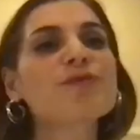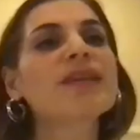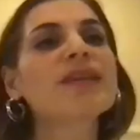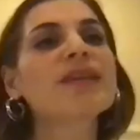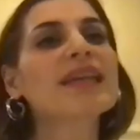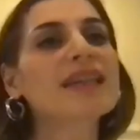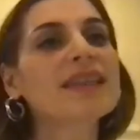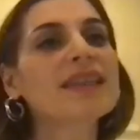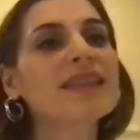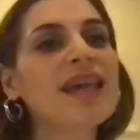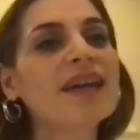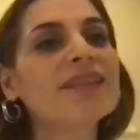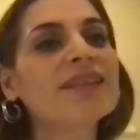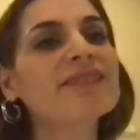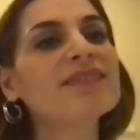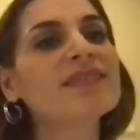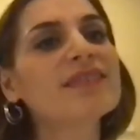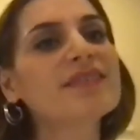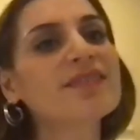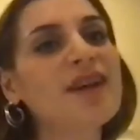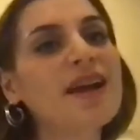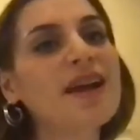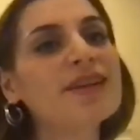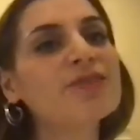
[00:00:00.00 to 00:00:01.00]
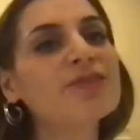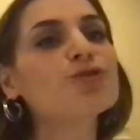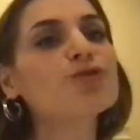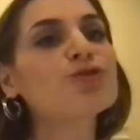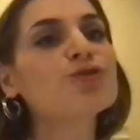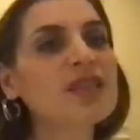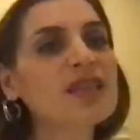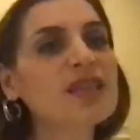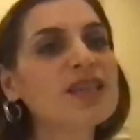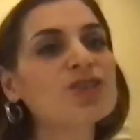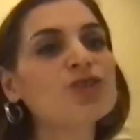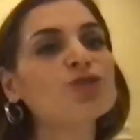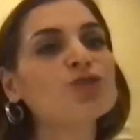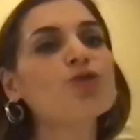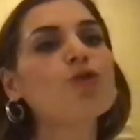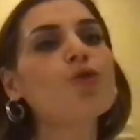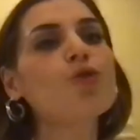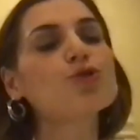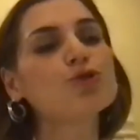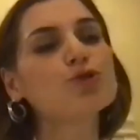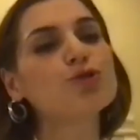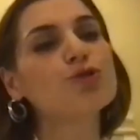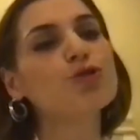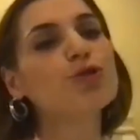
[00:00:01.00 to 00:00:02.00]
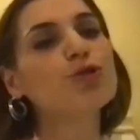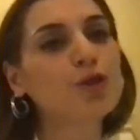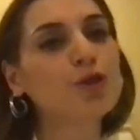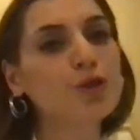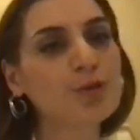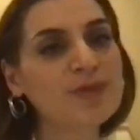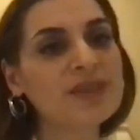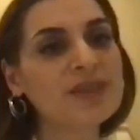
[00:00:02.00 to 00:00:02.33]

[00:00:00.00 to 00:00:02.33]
cannot try to teach those terms.